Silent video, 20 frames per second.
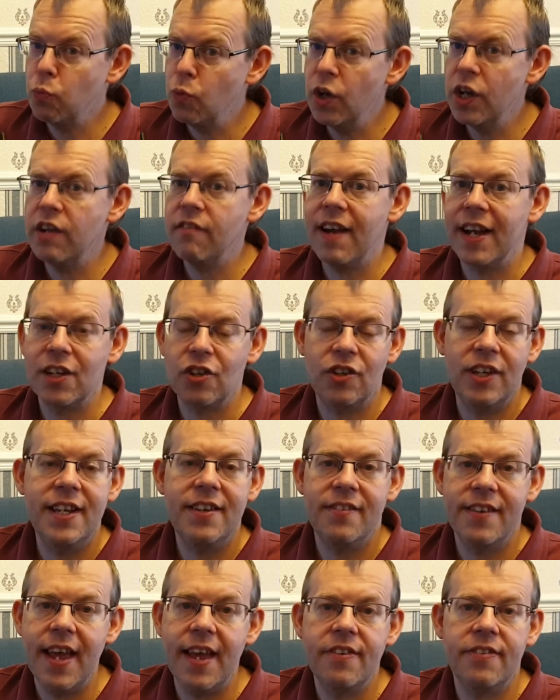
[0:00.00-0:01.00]
were actually
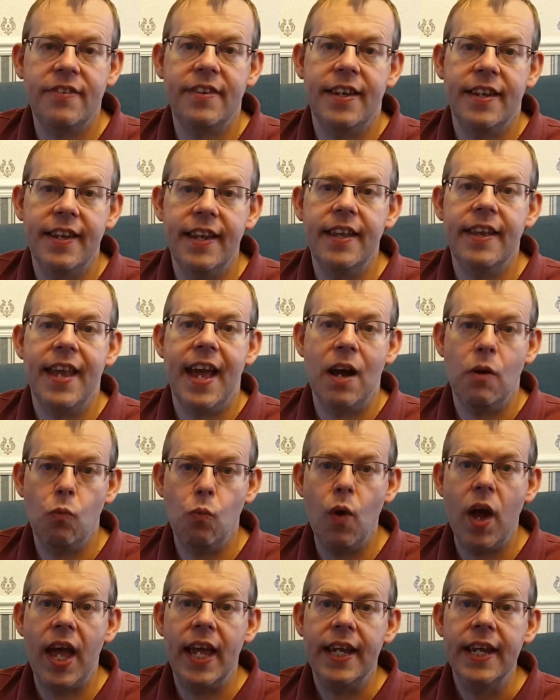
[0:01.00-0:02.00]
tested in that
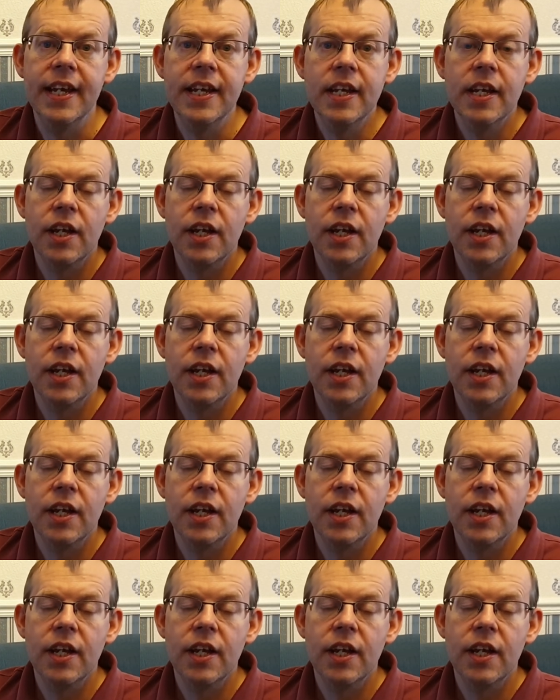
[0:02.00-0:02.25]
way.